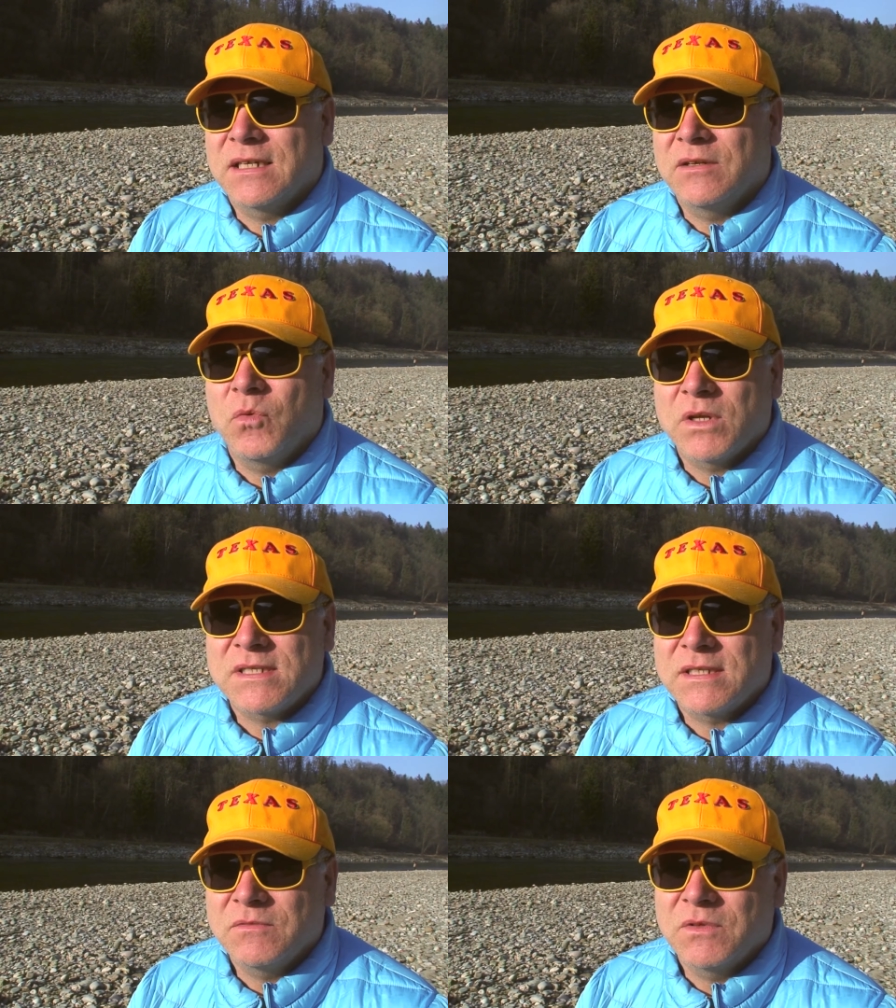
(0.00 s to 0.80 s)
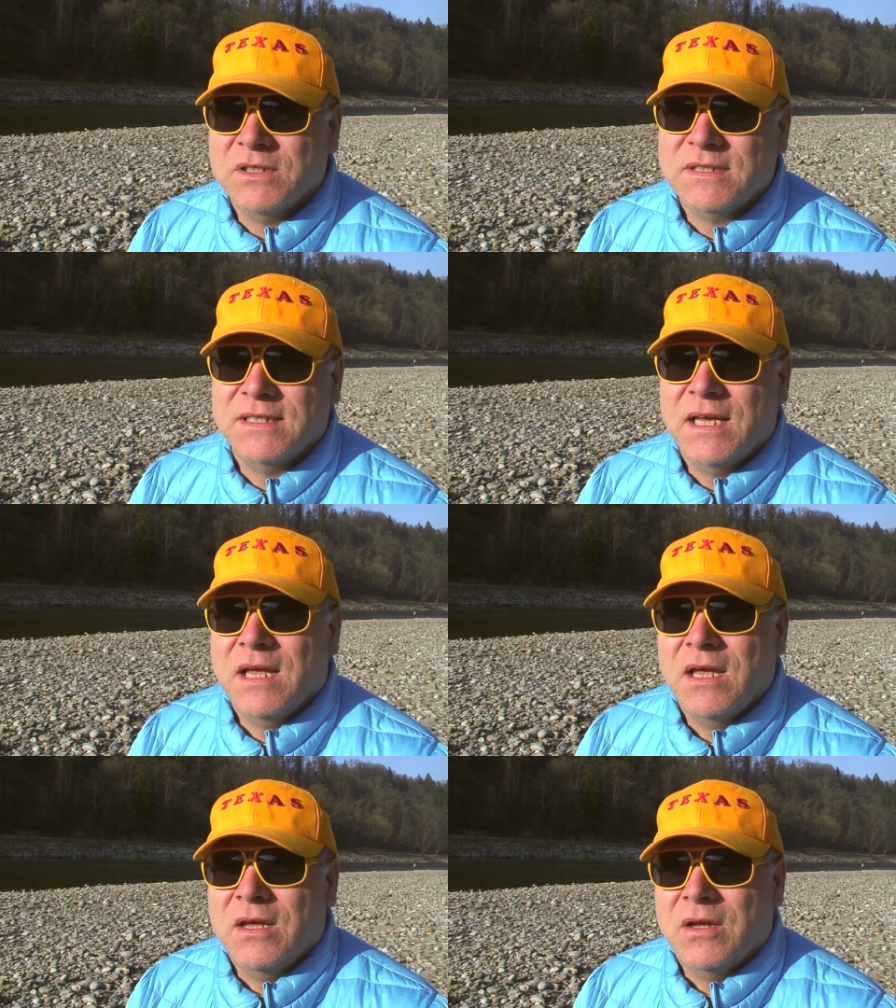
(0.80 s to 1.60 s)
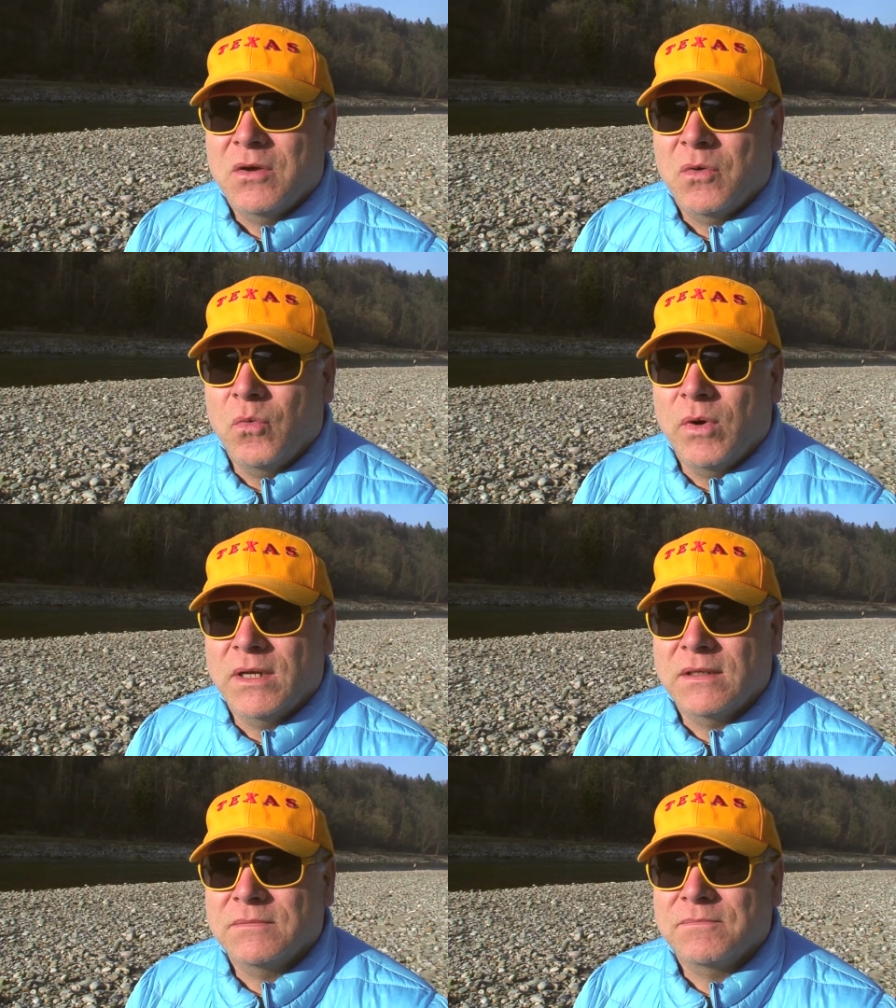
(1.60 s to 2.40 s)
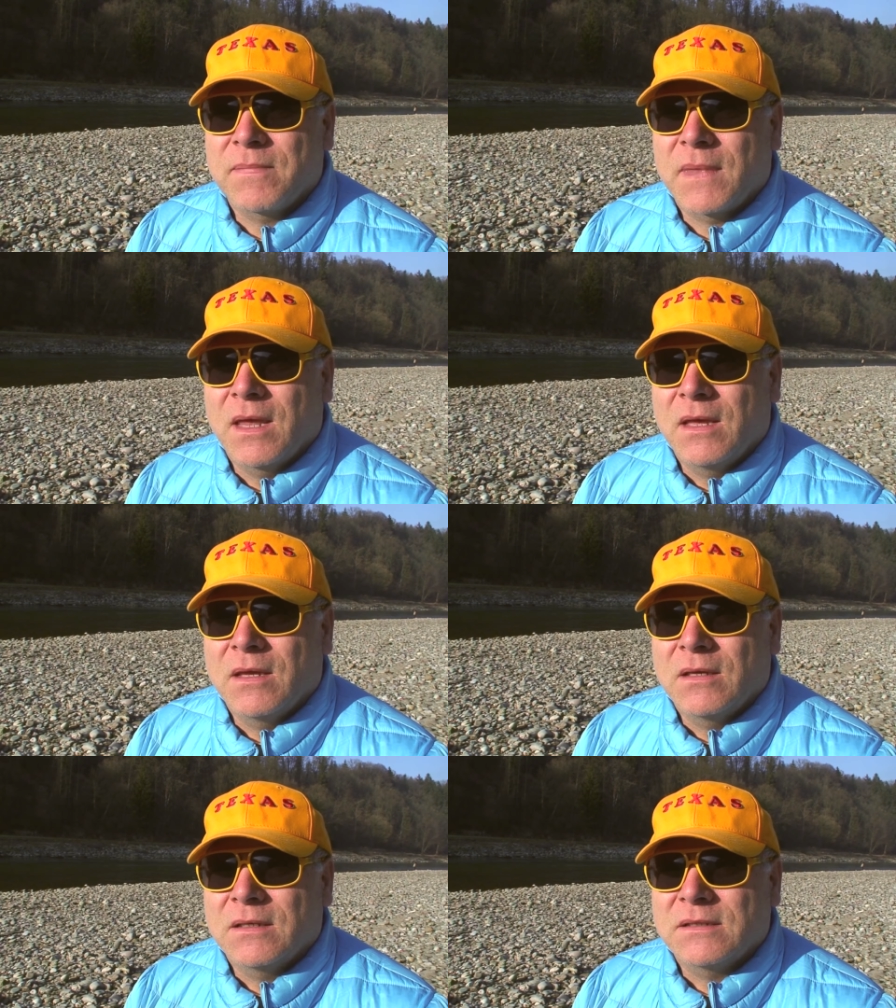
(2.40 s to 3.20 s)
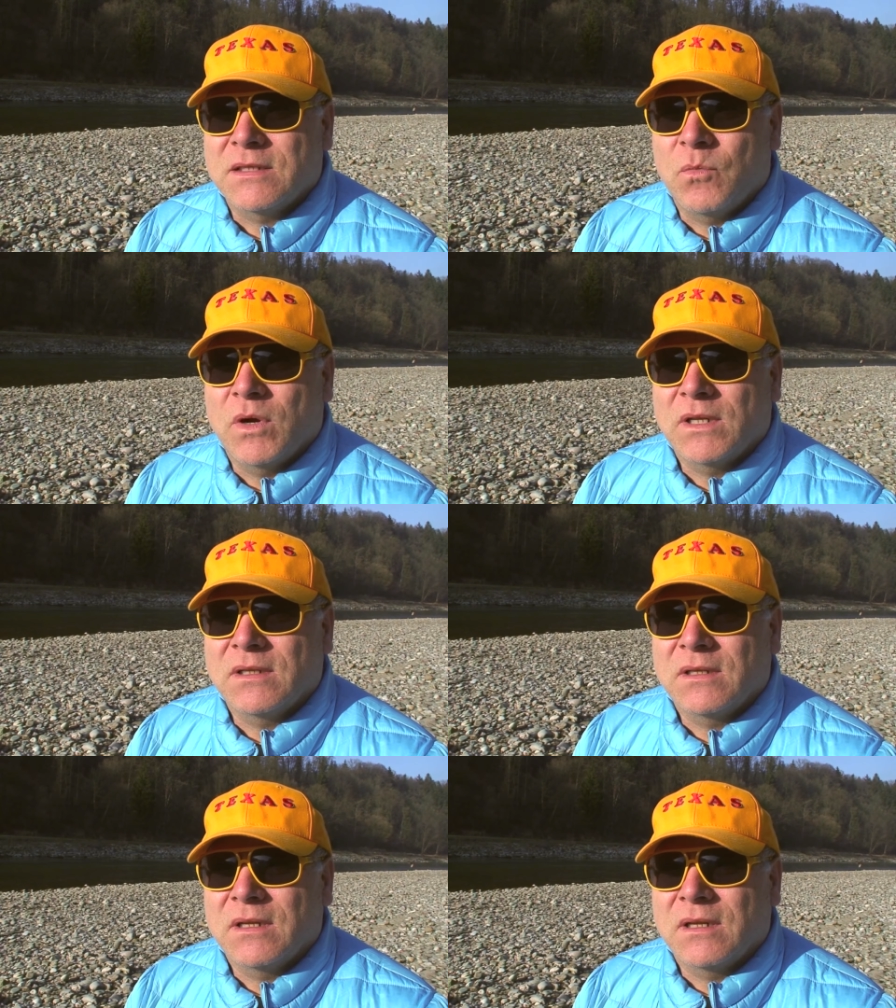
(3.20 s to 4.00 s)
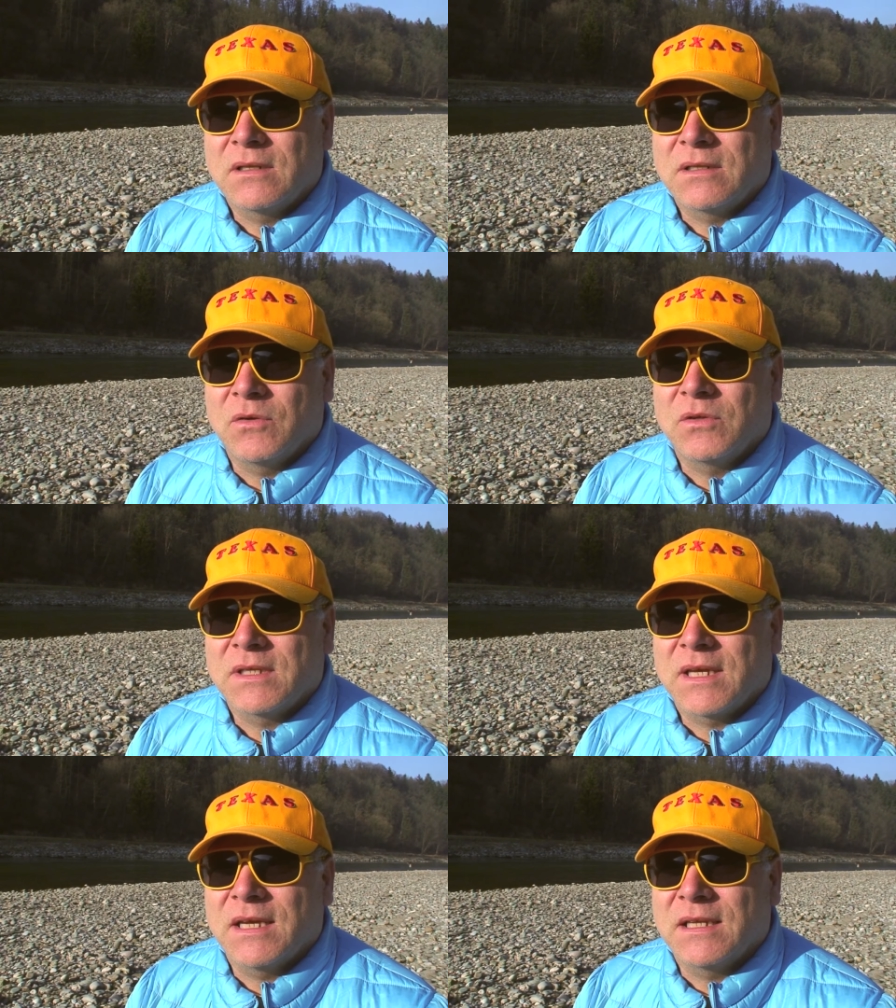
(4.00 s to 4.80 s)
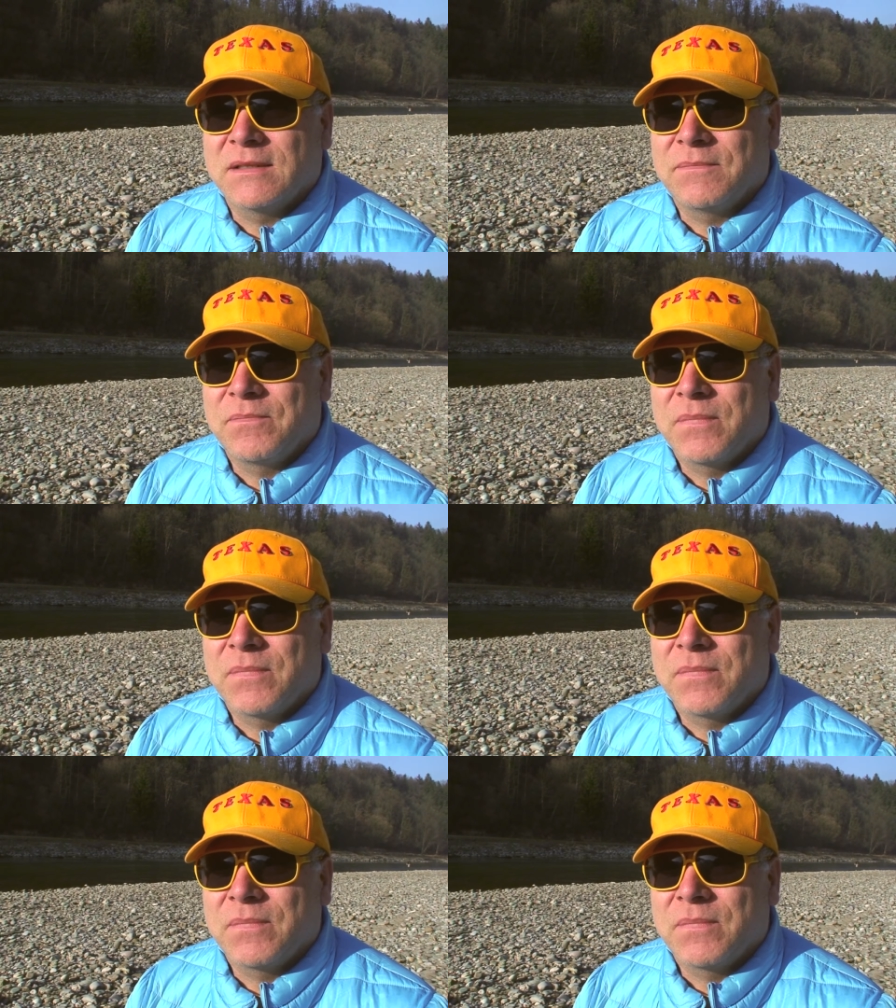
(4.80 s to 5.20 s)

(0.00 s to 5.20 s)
And one thing was when someone can